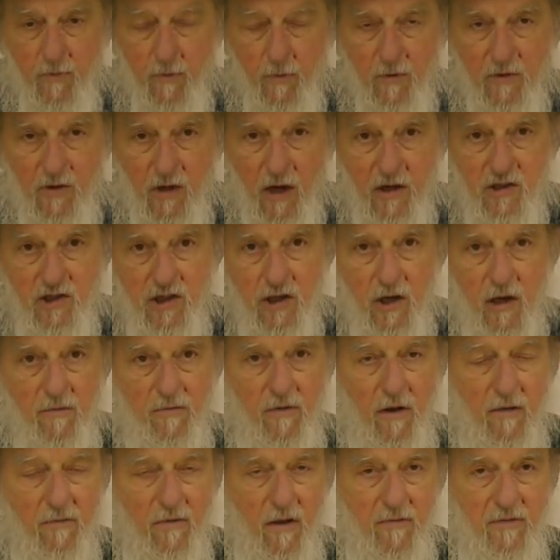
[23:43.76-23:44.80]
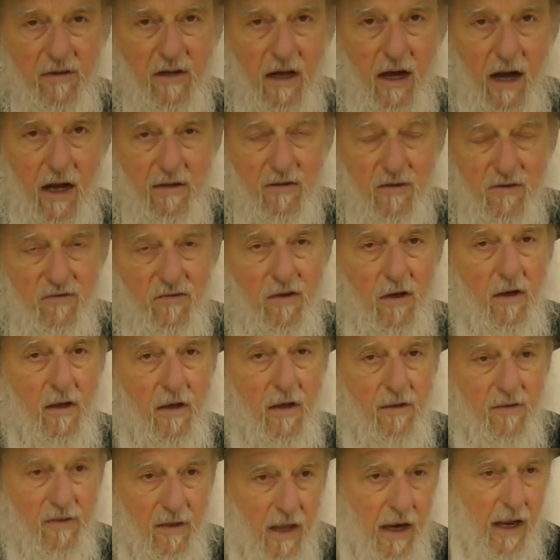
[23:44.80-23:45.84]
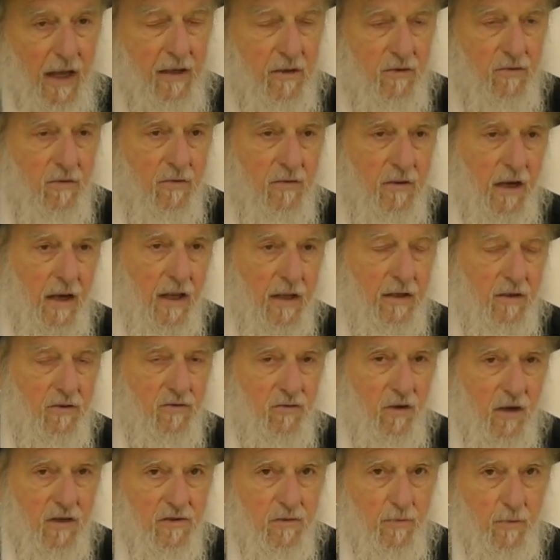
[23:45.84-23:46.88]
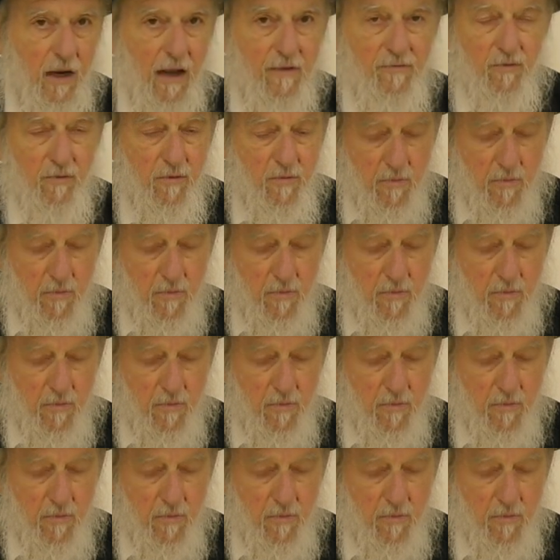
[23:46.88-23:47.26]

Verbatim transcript: production of, of loving kindness, then I can then I can trust. But I have to